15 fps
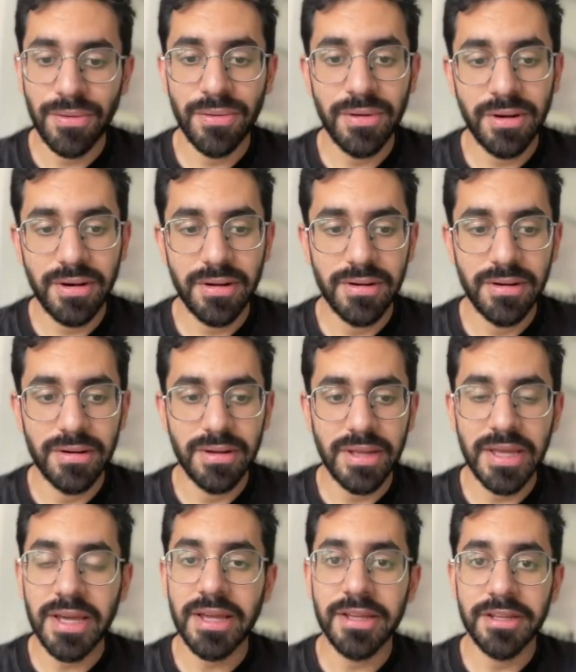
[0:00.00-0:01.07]
own
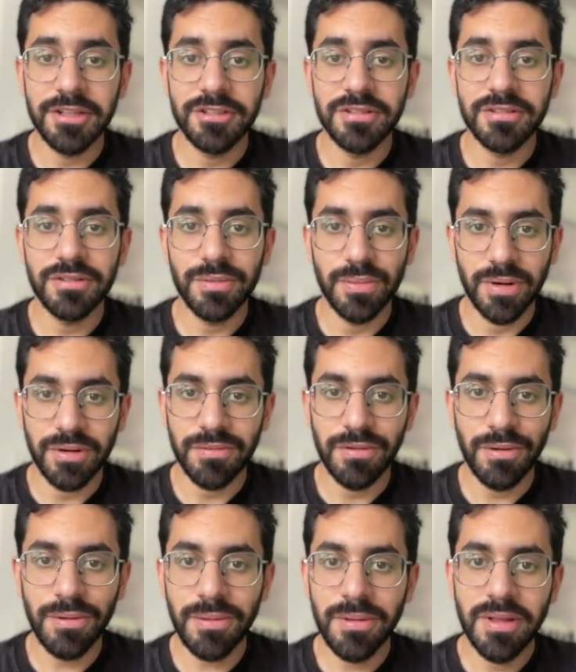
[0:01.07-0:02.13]
AI agents
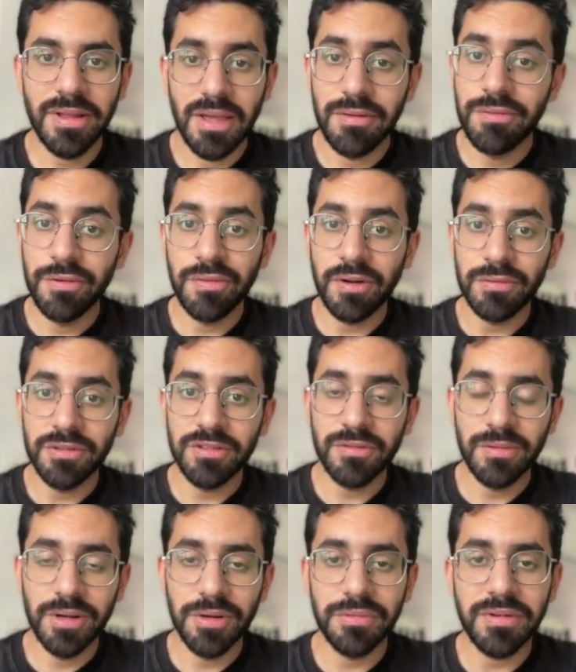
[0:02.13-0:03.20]
workflow. If you found this
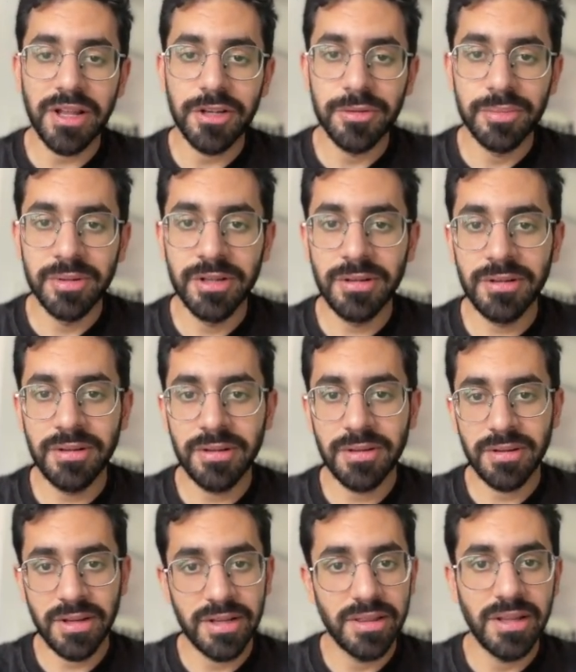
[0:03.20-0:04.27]
video valuable,
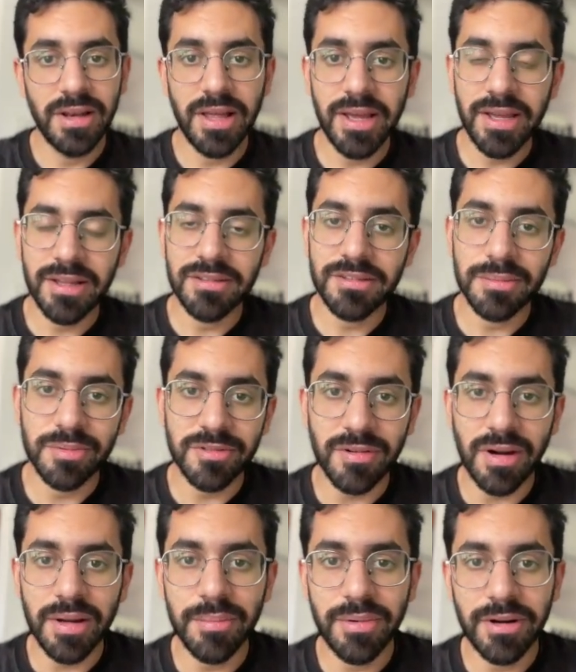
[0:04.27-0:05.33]
hit the like and
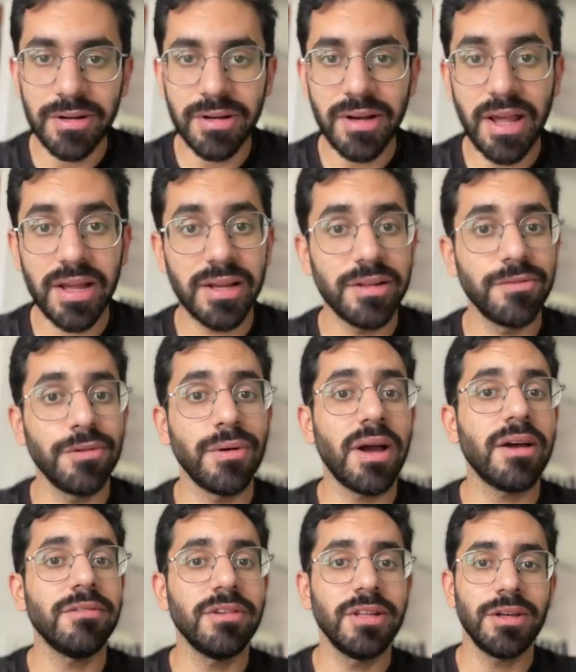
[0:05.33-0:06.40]
subscribe button. And if you
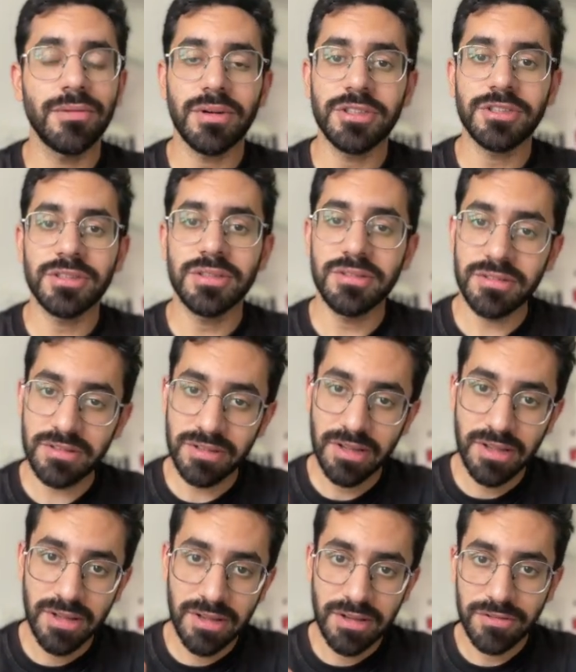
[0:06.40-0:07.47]
have any questions,
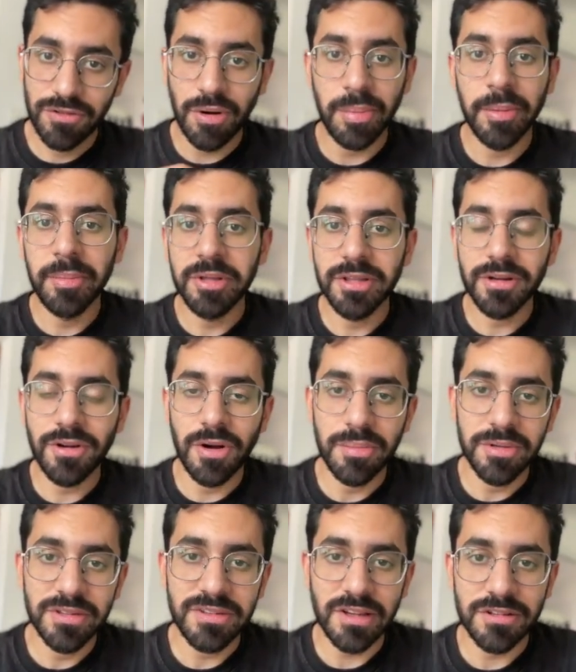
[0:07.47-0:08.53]
drop them in the
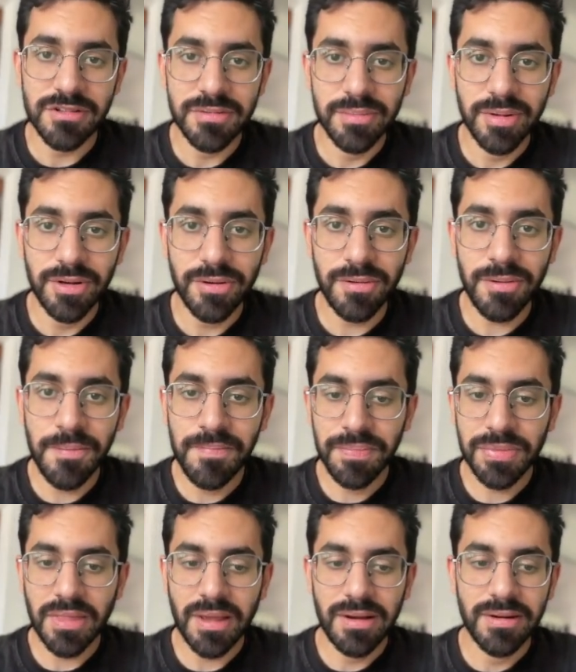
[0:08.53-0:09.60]
comment section below.
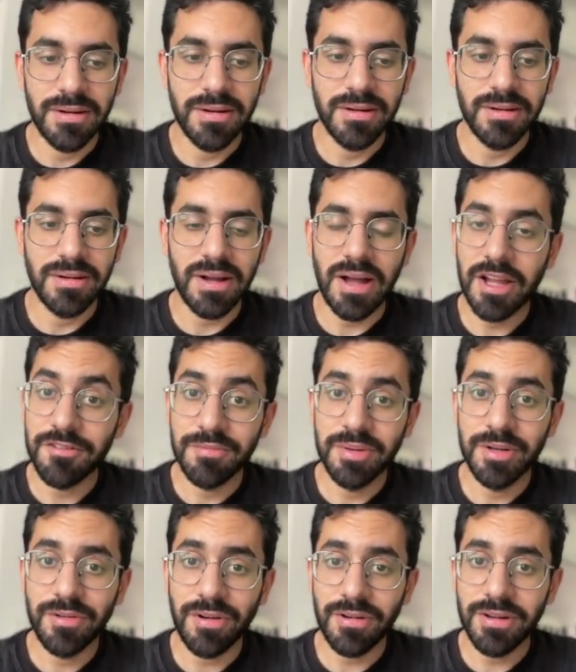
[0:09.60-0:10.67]
I've
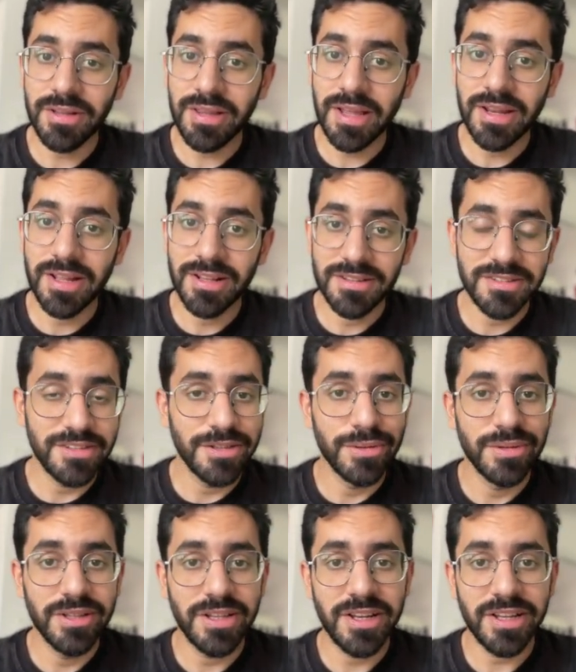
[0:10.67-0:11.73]
been Ronit, and I'll see you
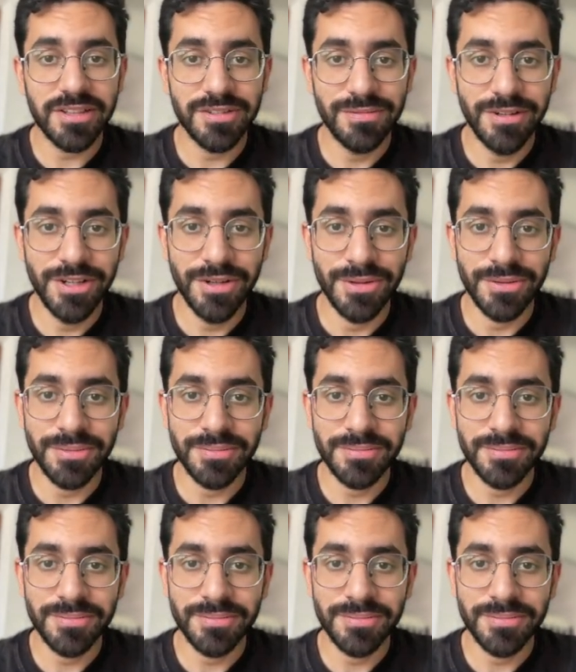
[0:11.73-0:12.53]
in the next video.